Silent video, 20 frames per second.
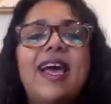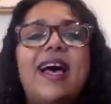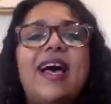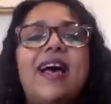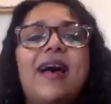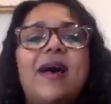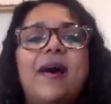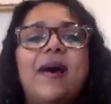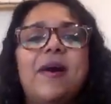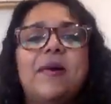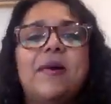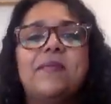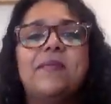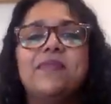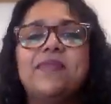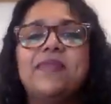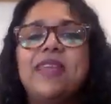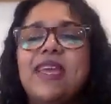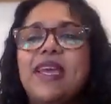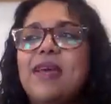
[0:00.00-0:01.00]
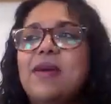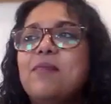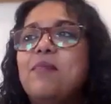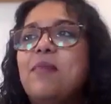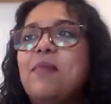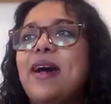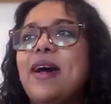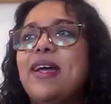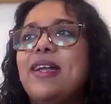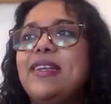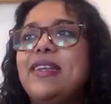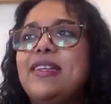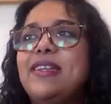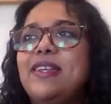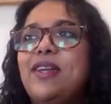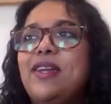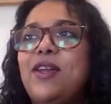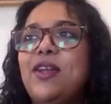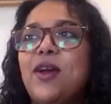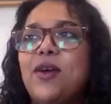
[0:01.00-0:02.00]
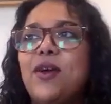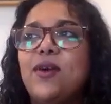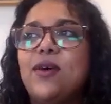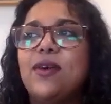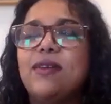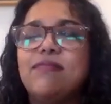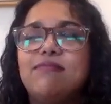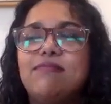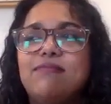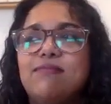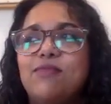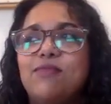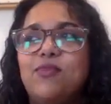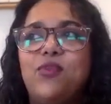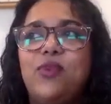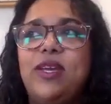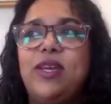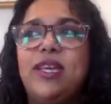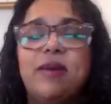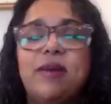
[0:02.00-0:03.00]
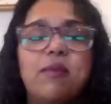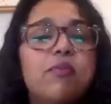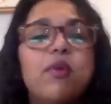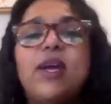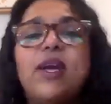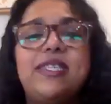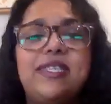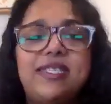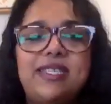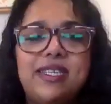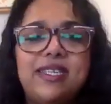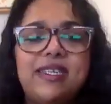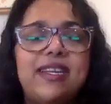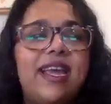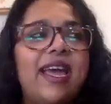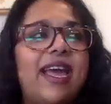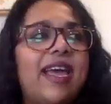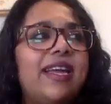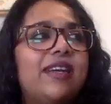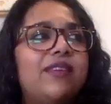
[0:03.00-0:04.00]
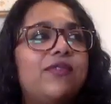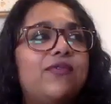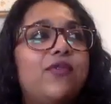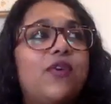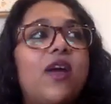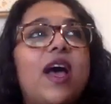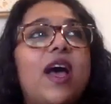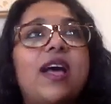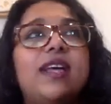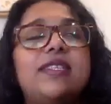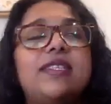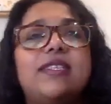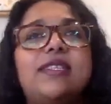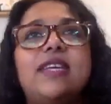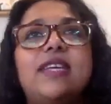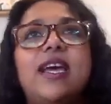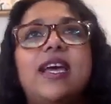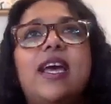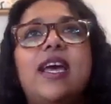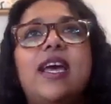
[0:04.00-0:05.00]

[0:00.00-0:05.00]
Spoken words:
But we embraced it. And for us,